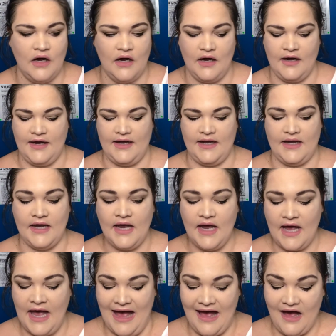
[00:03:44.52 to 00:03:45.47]
I
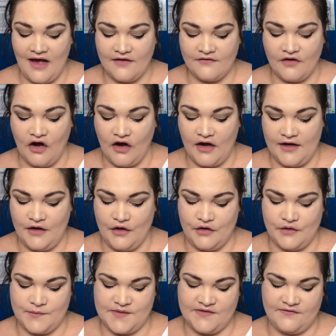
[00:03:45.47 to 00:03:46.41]
have high
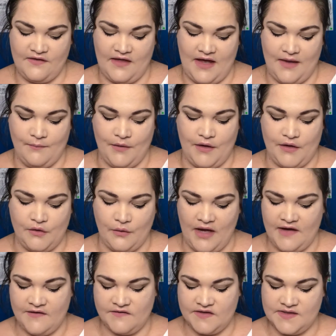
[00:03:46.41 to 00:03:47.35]
hopes for that, but you'll
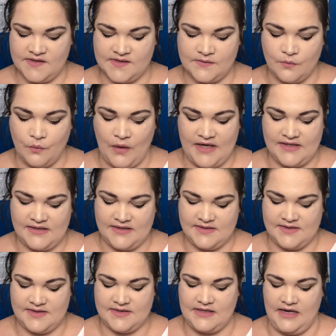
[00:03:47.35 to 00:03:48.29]
have to wait
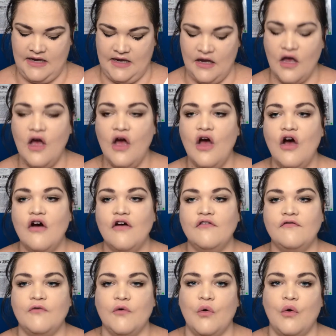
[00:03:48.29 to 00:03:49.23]
and see
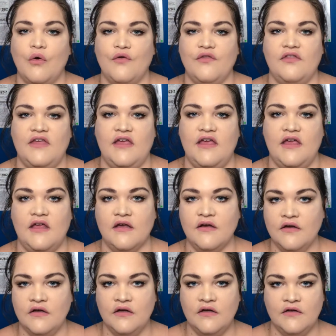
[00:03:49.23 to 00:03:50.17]
for the
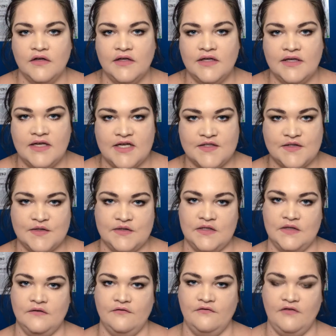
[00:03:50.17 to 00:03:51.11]
next
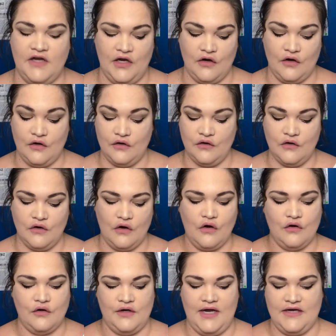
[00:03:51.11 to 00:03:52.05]
video
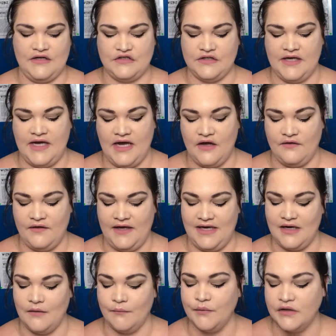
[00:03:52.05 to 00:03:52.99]
on actually how
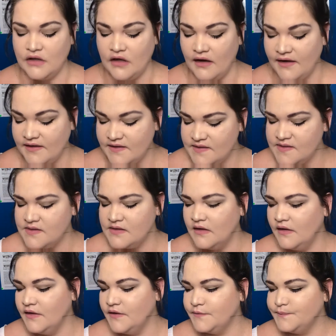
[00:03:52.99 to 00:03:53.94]
it applies.
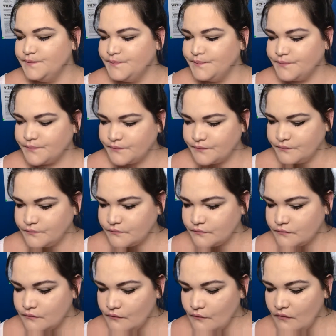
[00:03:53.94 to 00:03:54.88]

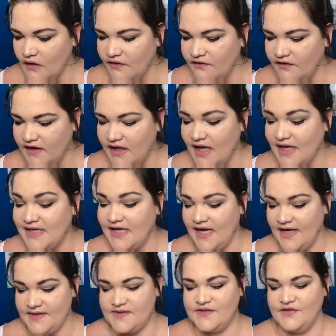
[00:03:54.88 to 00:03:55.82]
The
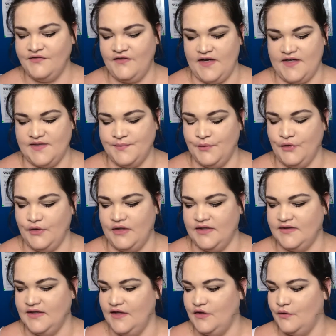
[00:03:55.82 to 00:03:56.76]
next face
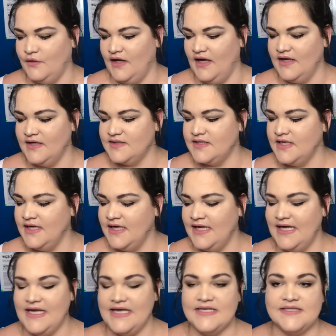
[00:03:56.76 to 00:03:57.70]
product that you get
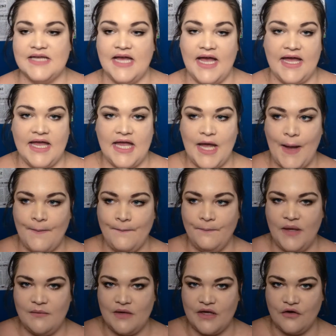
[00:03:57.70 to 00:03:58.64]
is a
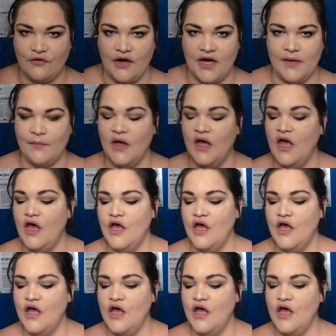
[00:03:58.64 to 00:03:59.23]
BB cream.